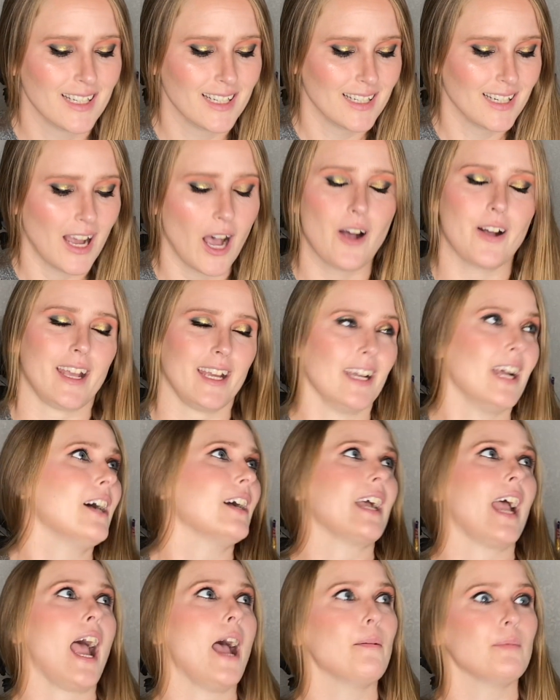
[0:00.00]
Okay, okay,
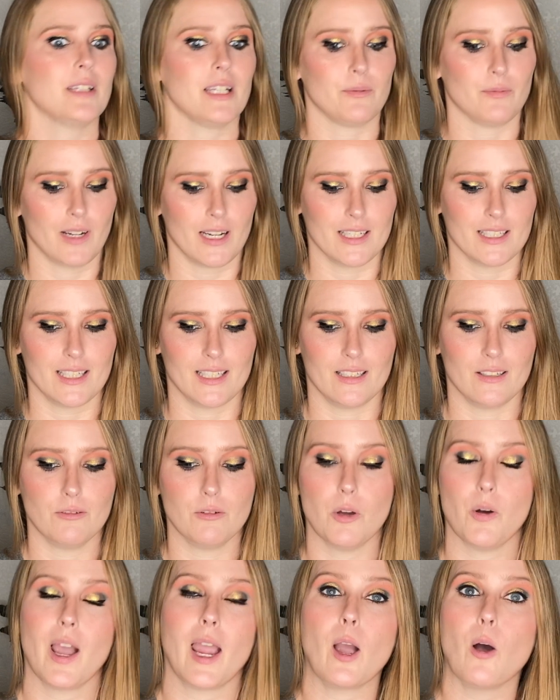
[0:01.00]
I'm done ranting. You
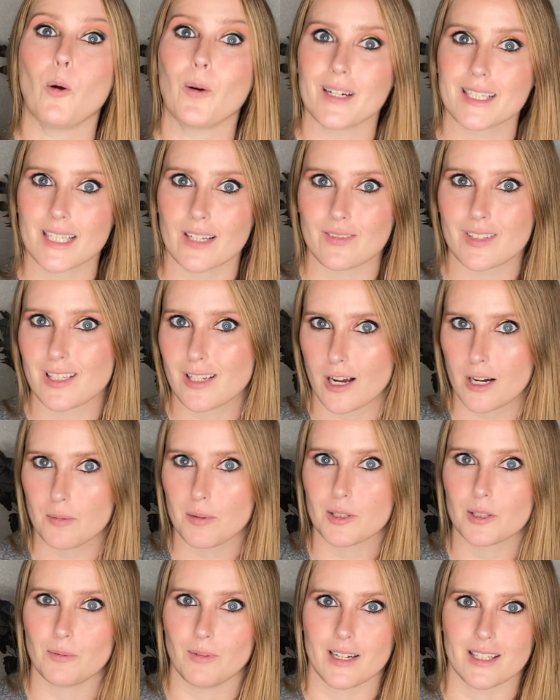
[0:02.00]
know I always have to talk about
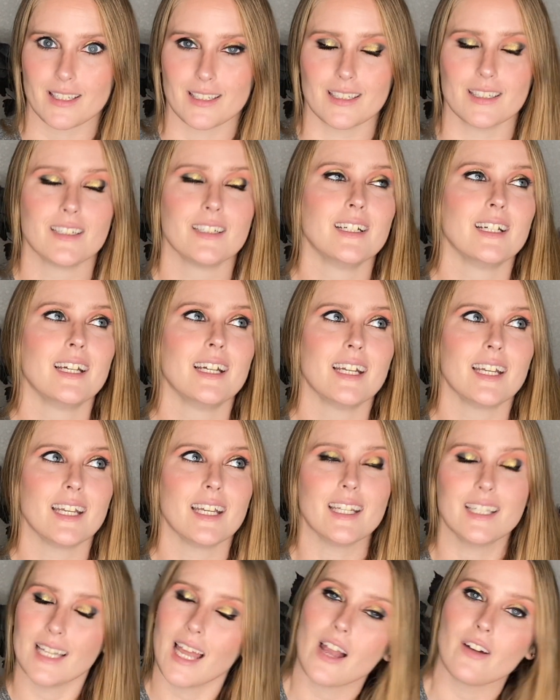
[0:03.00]
the weather
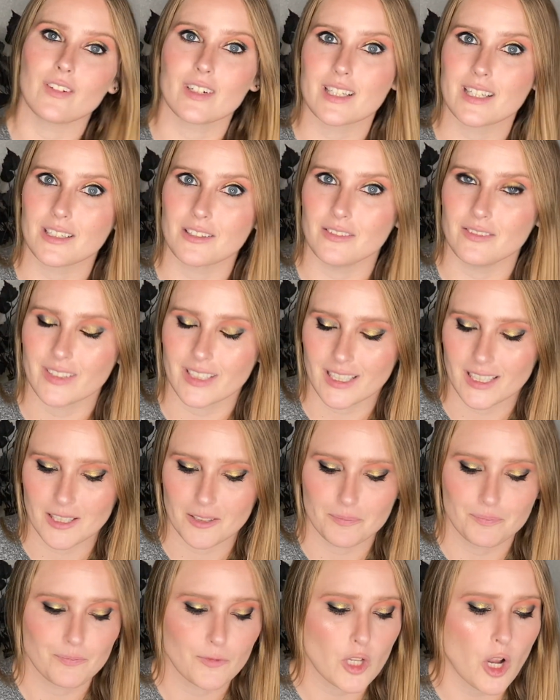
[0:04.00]
in every single video.
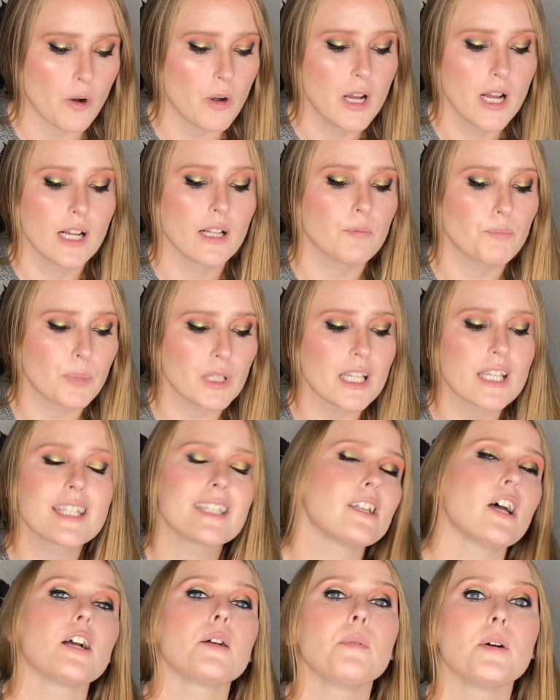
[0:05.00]
So, but let's
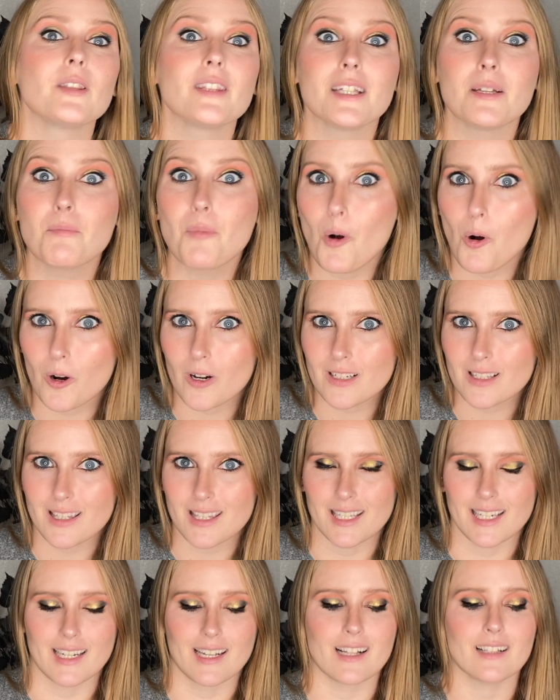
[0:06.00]
talk about the important
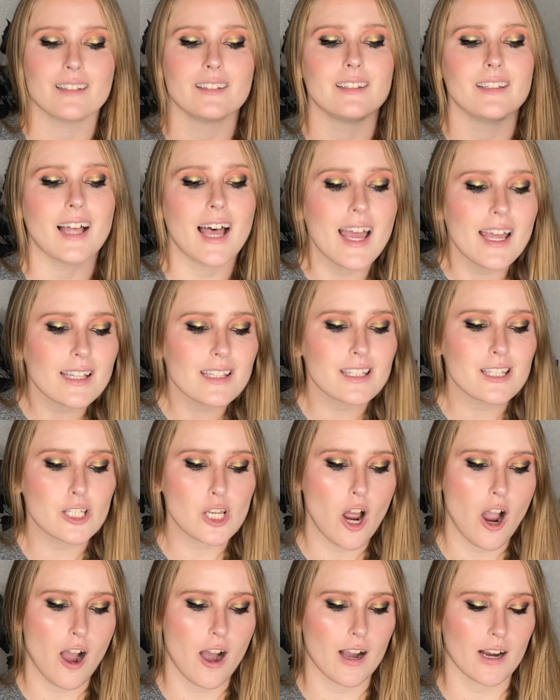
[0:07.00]
thing. Let's
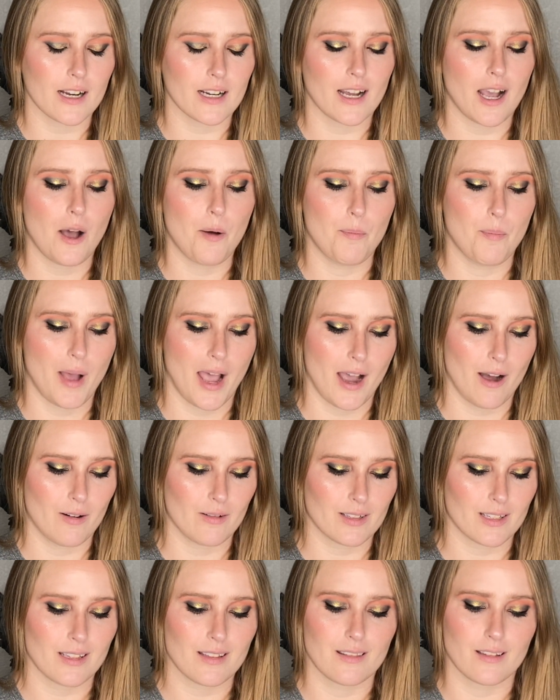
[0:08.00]
talk
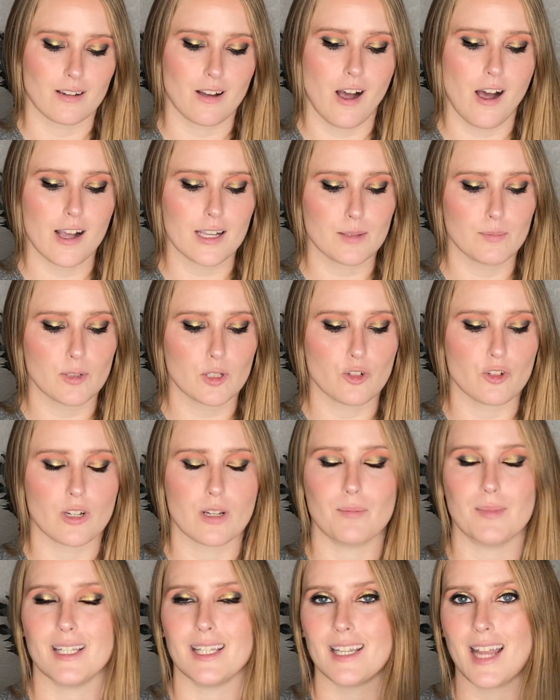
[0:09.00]
about the Cosmic
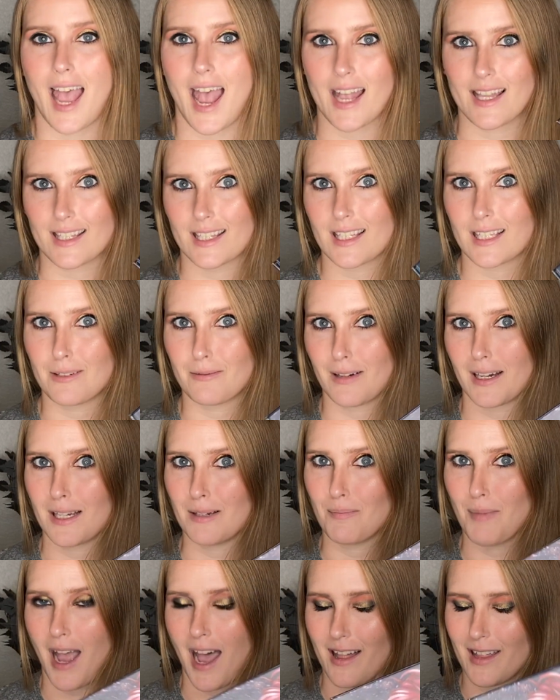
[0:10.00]
Dreaming Ensley Reign
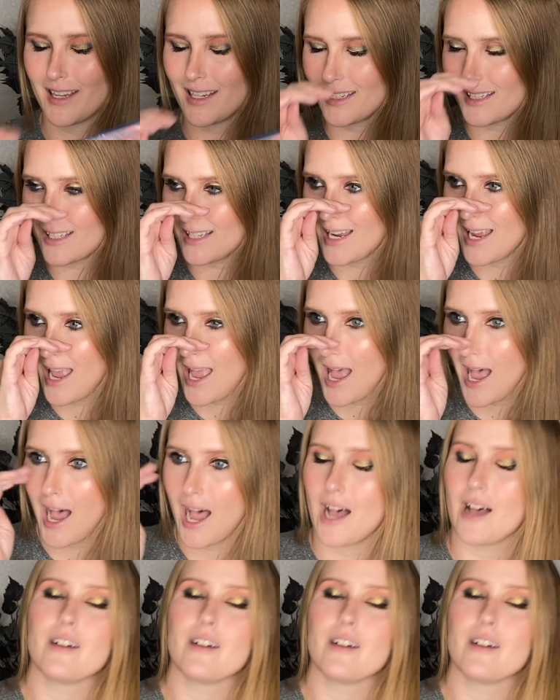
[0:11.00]
palette. Uh,